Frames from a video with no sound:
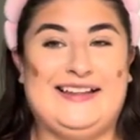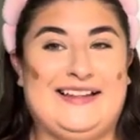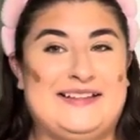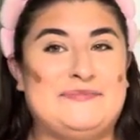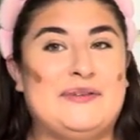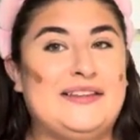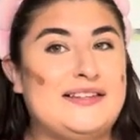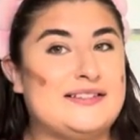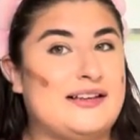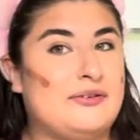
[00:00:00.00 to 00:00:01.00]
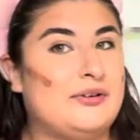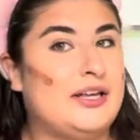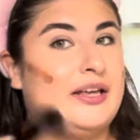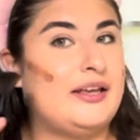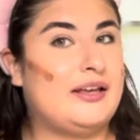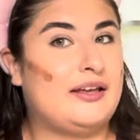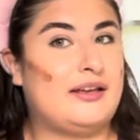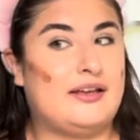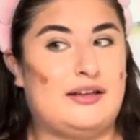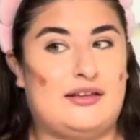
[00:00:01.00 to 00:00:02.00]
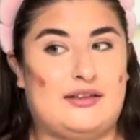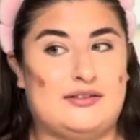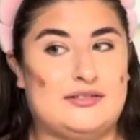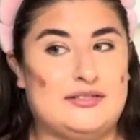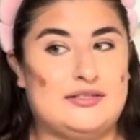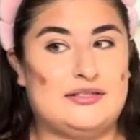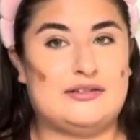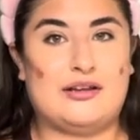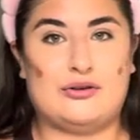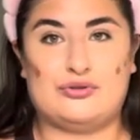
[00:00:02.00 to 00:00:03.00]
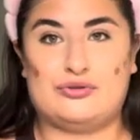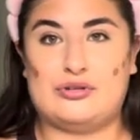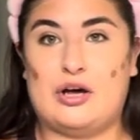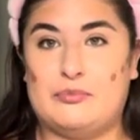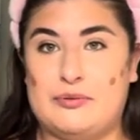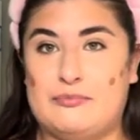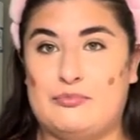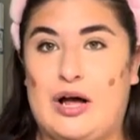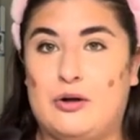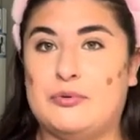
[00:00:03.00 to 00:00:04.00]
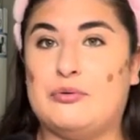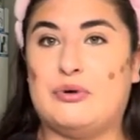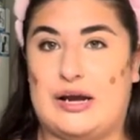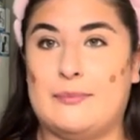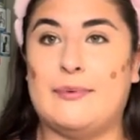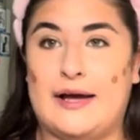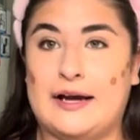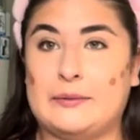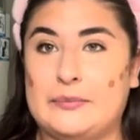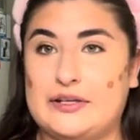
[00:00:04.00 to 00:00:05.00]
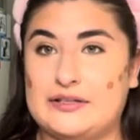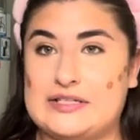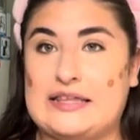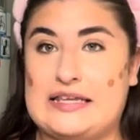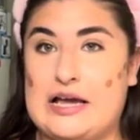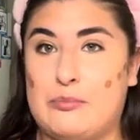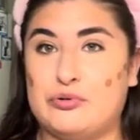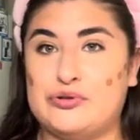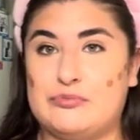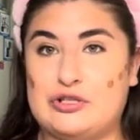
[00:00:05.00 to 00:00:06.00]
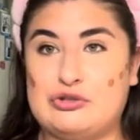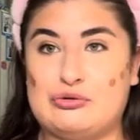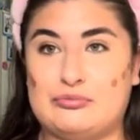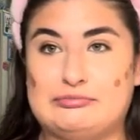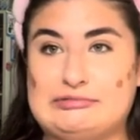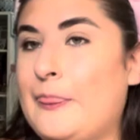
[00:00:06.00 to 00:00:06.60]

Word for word: let's blend this out and I'll I'll be I'll be right back because I think I put too much soap.